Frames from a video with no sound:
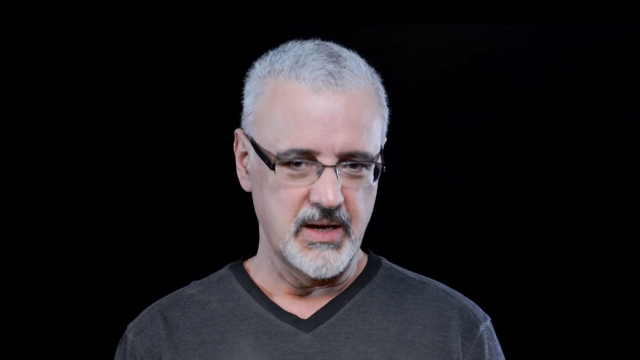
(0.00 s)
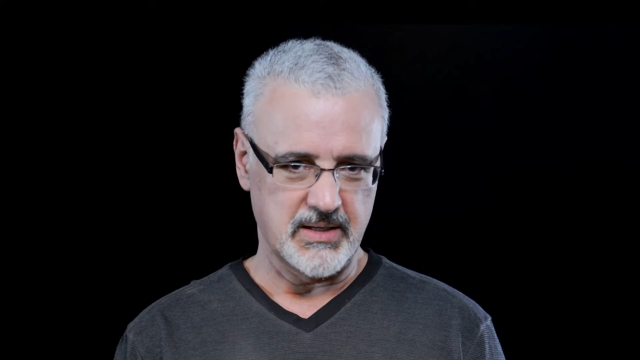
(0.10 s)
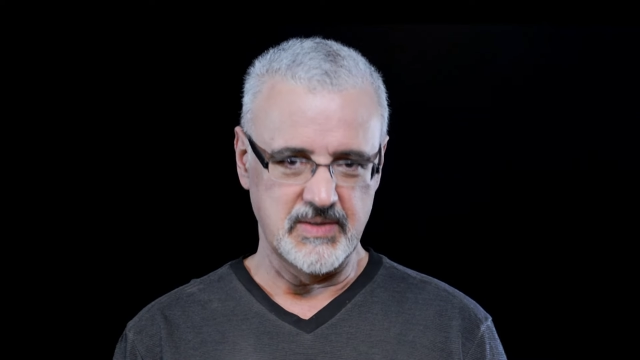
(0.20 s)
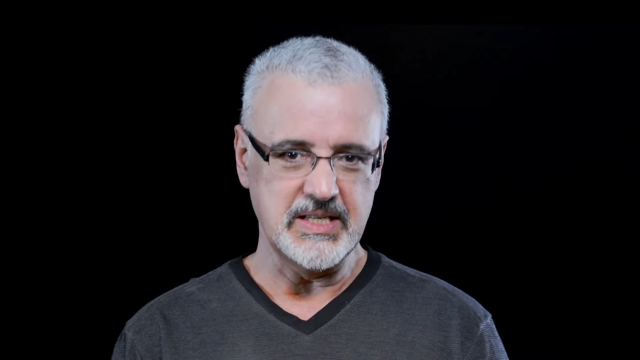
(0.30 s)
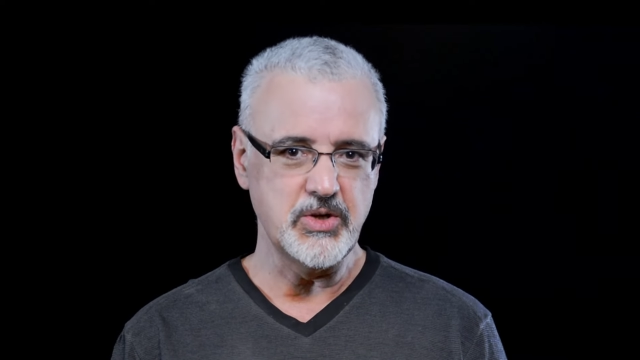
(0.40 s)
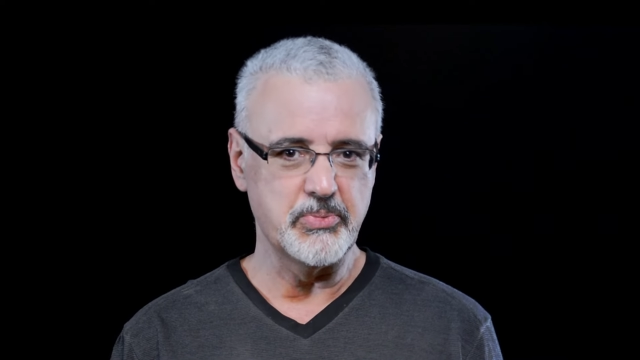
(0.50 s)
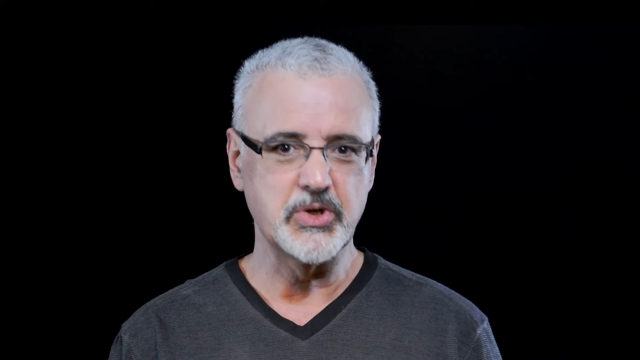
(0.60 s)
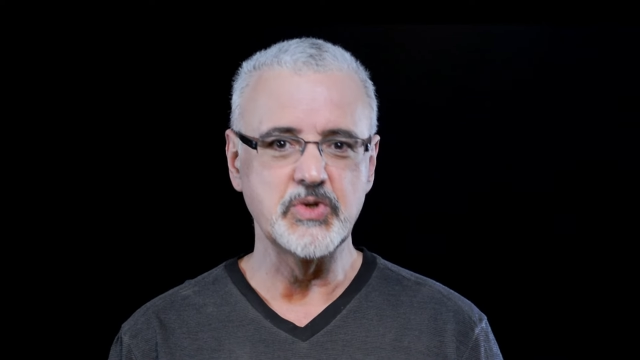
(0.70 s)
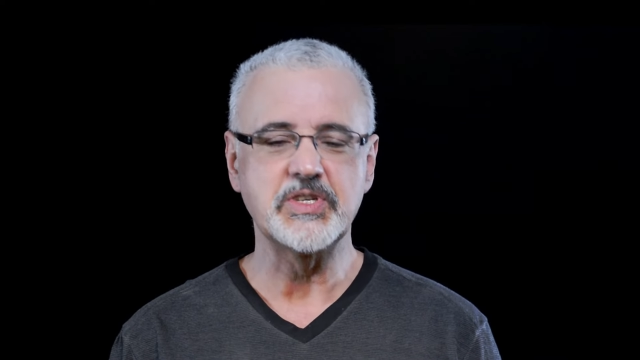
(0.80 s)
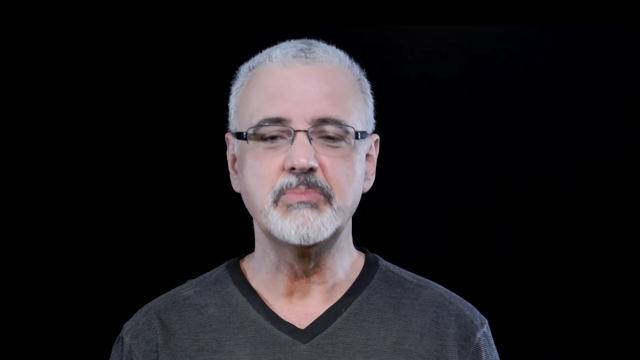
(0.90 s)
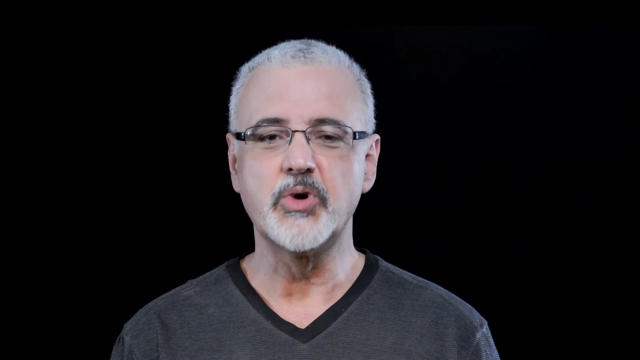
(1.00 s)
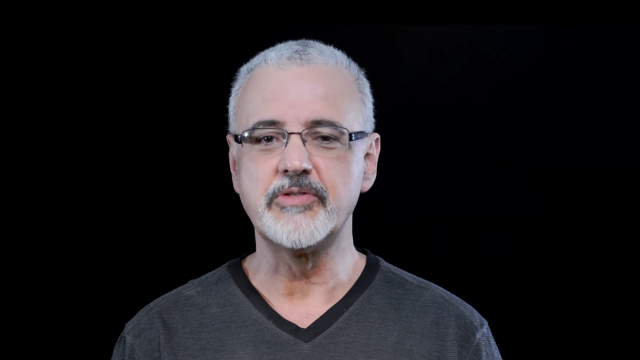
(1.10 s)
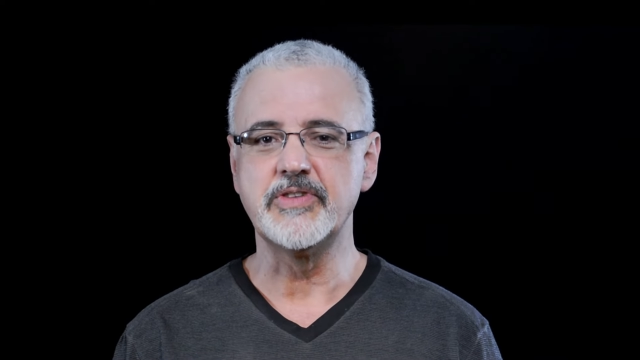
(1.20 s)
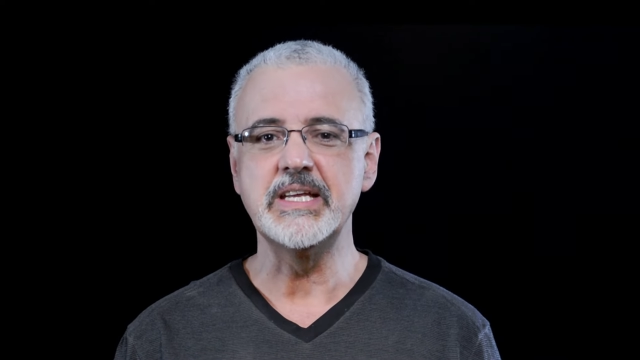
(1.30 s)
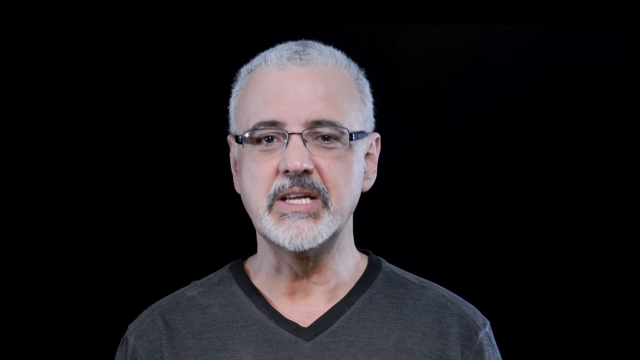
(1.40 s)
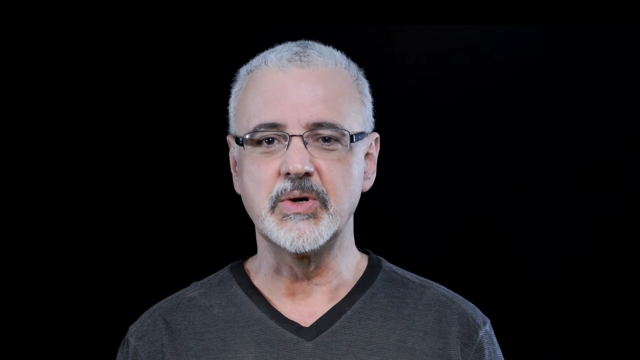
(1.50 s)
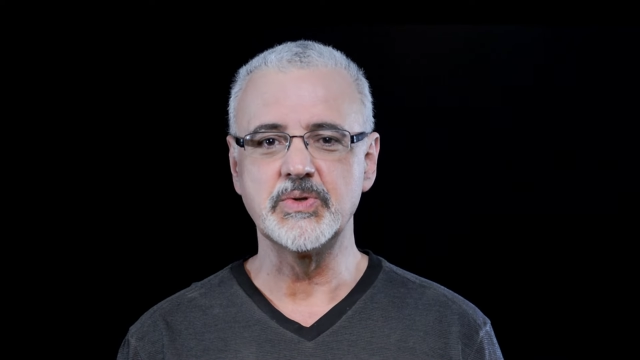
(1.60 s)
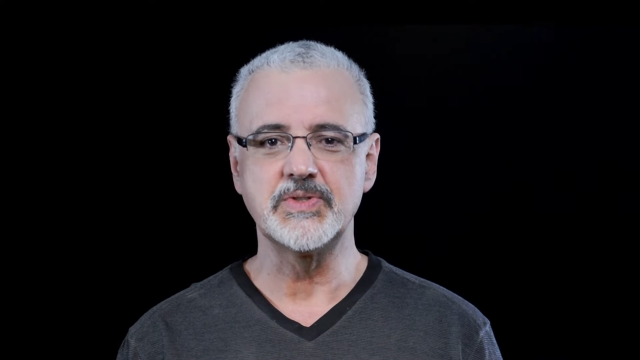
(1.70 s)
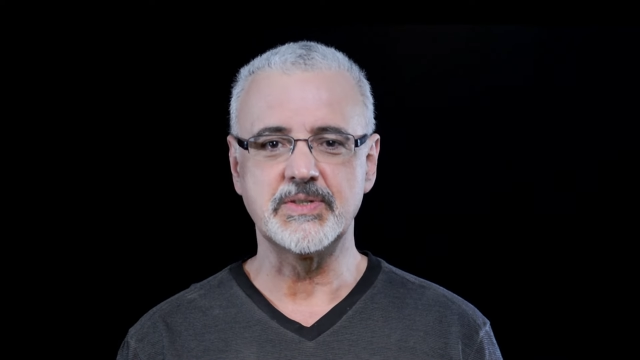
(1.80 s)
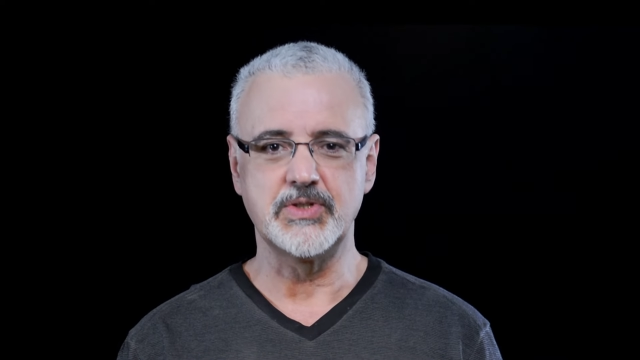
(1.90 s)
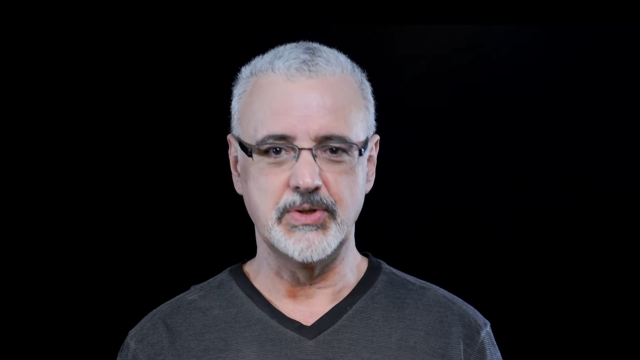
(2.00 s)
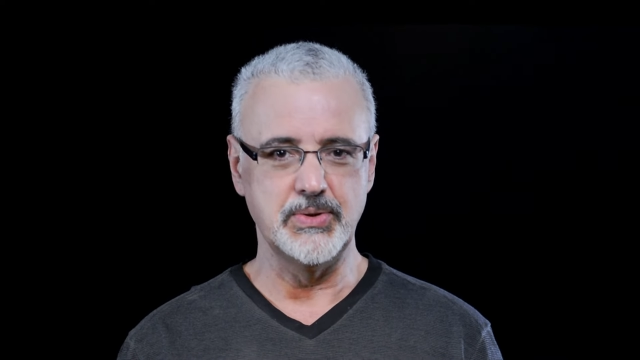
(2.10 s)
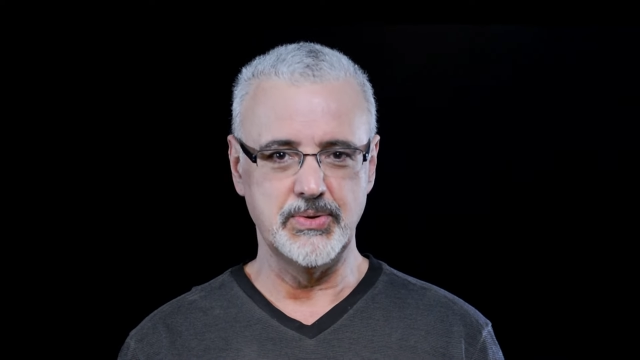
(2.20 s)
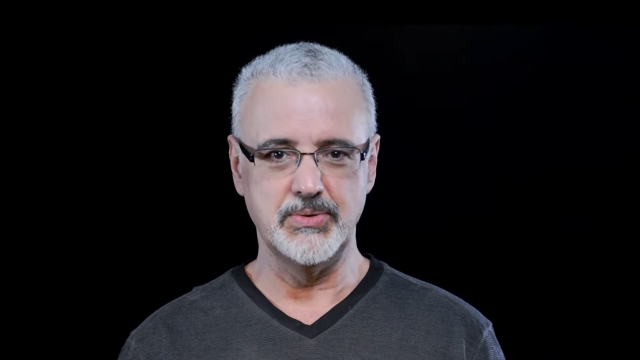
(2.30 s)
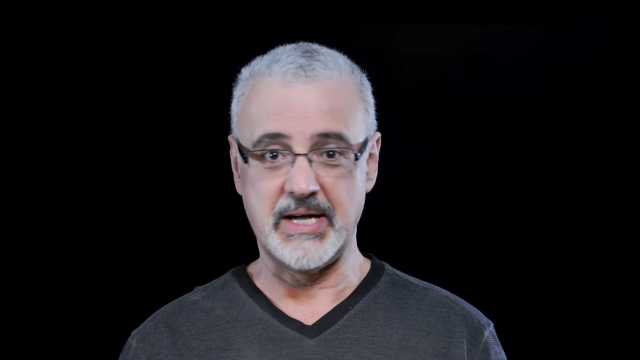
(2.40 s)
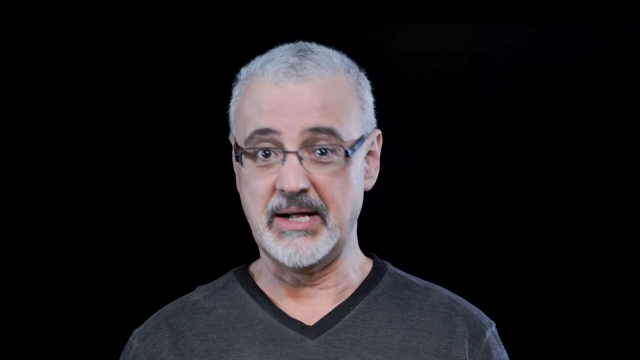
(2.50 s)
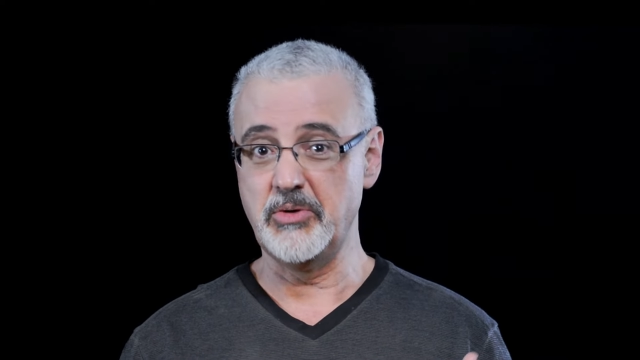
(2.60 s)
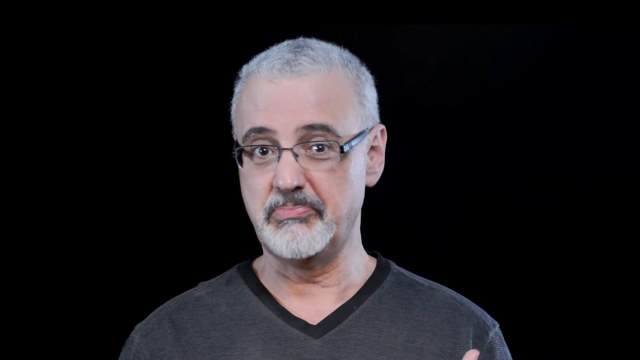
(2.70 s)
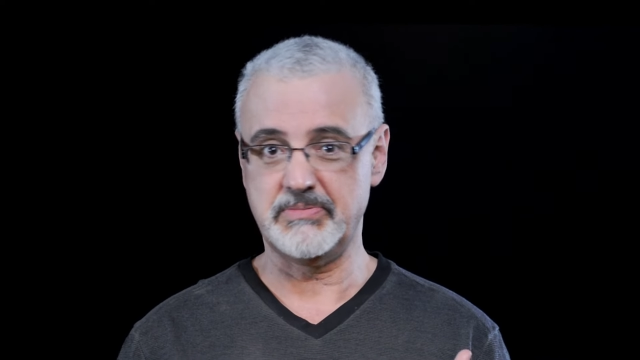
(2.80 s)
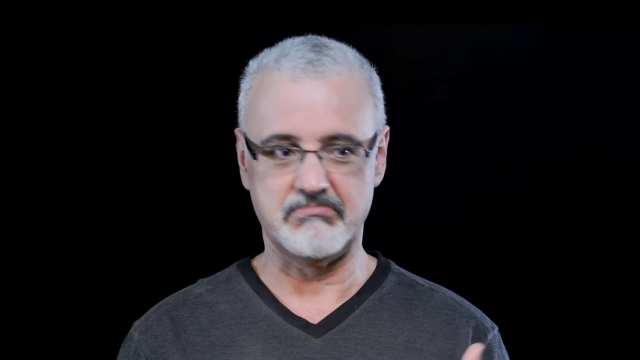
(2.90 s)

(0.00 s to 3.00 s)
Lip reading: continue producing more videos to help